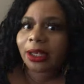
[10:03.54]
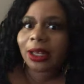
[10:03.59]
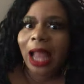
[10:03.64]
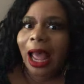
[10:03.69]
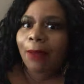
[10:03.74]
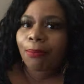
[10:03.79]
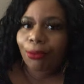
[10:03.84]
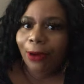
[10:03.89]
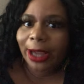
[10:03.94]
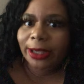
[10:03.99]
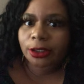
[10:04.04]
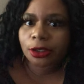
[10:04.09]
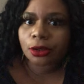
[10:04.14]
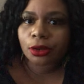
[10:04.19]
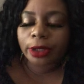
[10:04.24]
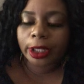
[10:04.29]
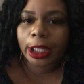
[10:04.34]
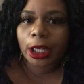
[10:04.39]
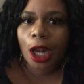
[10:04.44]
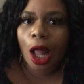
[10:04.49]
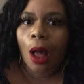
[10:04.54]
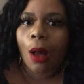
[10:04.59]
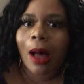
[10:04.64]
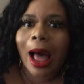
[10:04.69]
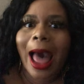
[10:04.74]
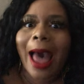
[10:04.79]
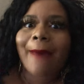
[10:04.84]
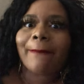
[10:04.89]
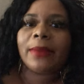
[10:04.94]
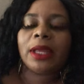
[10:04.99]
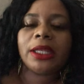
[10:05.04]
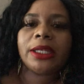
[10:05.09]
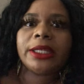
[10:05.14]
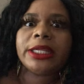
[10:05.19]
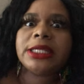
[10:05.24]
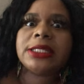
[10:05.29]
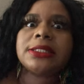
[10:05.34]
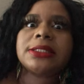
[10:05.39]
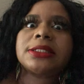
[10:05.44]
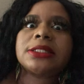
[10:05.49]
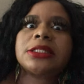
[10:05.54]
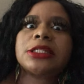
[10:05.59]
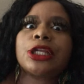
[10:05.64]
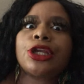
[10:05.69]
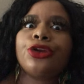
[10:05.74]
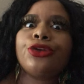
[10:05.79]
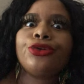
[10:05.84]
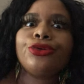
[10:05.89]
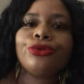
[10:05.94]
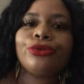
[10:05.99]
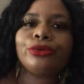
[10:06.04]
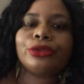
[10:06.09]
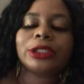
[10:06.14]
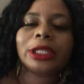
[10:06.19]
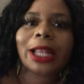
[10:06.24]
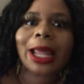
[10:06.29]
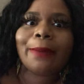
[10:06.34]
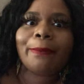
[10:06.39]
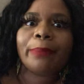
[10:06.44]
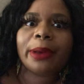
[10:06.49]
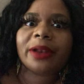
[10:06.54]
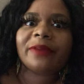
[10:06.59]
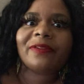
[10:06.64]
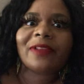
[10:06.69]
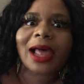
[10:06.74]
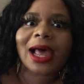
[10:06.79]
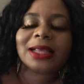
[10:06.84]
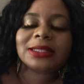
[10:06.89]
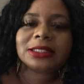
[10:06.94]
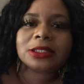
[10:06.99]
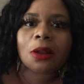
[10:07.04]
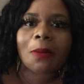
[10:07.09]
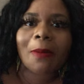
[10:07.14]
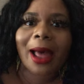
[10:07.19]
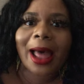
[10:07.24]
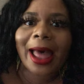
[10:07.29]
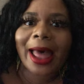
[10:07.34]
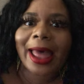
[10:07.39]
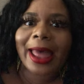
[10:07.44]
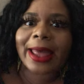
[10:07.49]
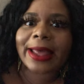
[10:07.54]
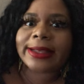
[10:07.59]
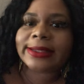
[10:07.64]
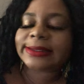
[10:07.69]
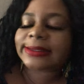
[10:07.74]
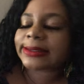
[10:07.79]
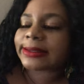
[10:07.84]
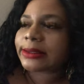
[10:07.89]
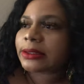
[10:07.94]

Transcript: not practical at all. I mean, these is huge, like butterflies on my eyes.